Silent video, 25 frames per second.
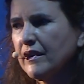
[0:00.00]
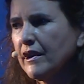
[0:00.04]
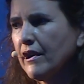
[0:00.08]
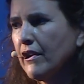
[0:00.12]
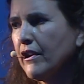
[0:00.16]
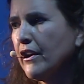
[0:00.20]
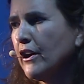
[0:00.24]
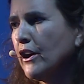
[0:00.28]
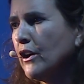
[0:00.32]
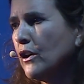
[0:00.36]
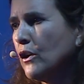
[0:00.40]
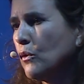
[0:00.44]

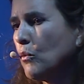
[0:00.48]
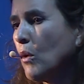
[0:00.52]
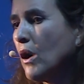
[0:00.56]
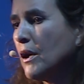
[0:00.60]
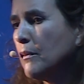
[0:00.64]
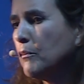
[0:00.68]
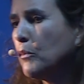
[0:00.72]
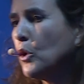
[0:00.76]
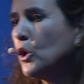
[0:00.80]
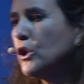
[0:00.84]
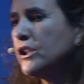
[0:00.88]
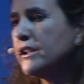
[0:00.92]
There are
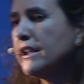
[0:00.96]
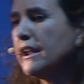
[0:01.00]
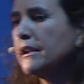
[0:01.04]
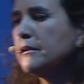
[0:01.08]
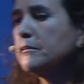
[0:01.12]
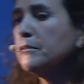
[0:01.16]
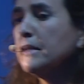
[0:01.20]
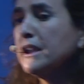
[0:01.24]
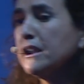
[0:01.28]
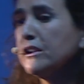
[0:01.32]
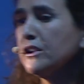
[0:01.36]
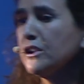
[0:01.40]
1.8
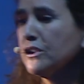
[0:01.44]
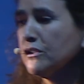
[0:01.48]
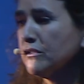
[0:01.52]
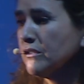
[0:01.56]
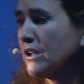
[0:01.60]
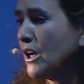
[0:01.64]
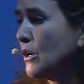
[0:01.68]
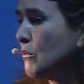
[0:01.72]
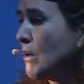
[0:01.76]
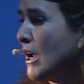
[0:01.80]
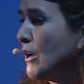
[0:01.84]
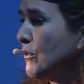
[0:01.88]
million
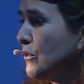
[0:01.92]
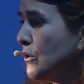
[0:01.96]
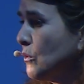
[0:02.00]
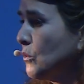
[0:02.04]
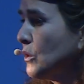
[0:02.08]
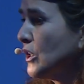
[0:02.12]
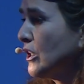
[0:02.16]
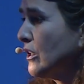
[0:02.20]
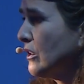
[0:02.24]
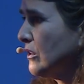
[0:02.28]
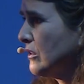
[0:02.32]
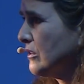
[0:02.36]
around the
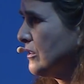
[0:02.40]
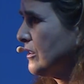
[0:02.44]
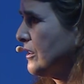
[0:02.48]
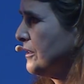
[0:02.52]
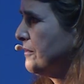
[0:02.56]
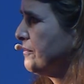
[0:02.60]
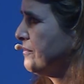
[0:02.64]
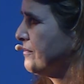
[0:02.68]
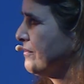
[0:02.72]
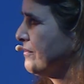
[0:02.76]
world.